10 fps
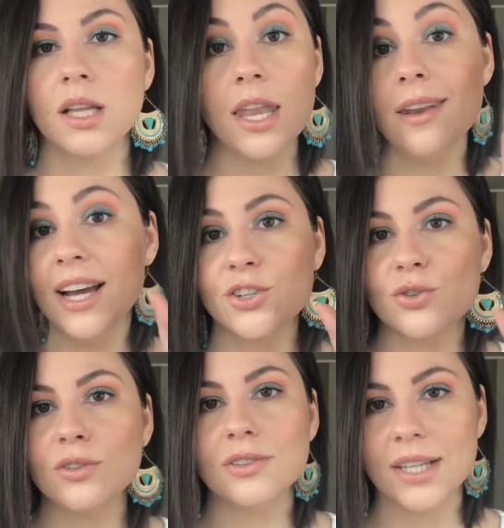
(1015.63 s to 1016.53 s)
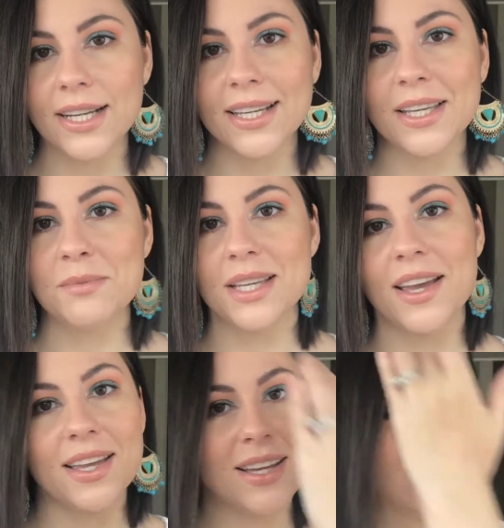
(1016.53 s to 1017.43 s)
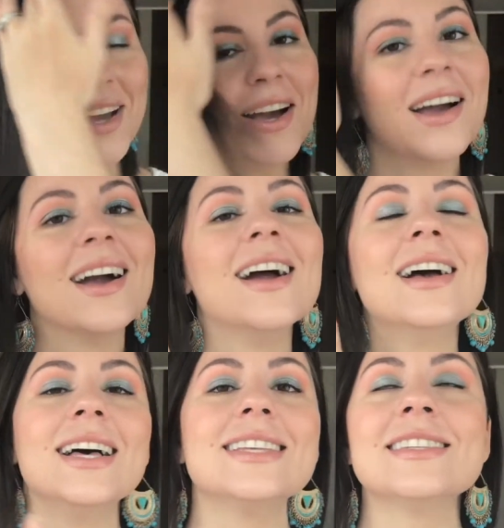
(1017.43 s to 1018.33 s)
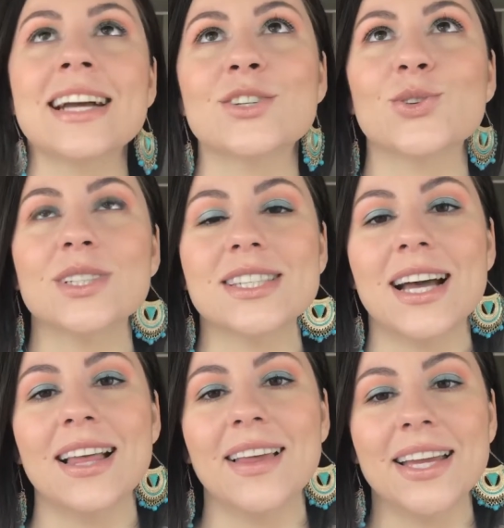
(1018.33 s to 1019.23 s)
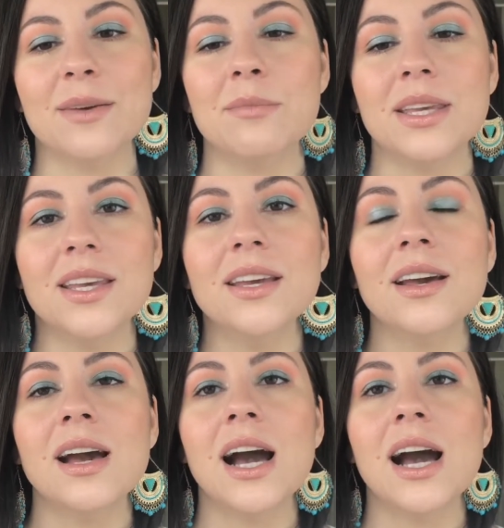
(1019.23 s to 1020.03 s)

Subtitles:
natural, like I keep saying, as natural as a highlight can be.